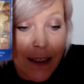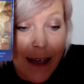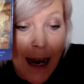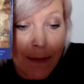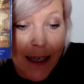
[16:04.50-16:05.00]

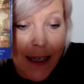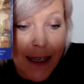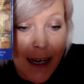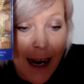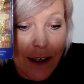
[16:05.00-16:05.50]
time to
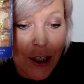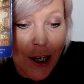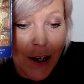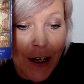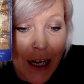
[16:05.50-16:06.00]
take
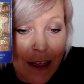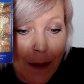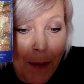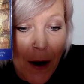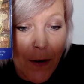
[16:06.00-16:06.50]
action.
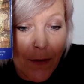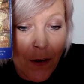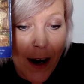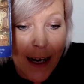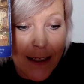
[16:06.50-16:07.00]
The power
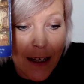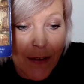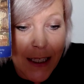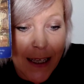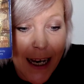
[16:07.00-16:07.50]
of
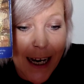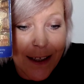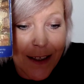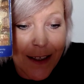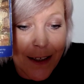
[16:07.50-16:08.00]
creativity
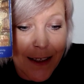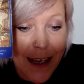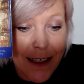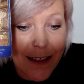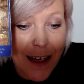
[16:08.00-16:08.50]
and
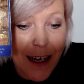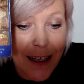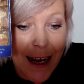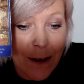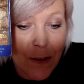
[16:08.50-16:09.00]
success that
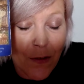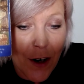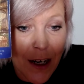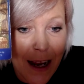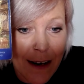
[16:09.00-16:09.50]
allows
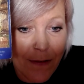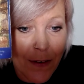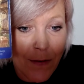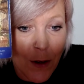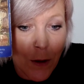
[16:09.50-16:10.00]
for a
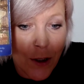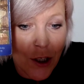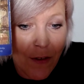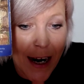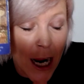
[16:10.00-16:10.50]
life of
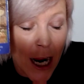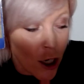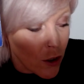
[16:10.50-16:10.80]
luxury.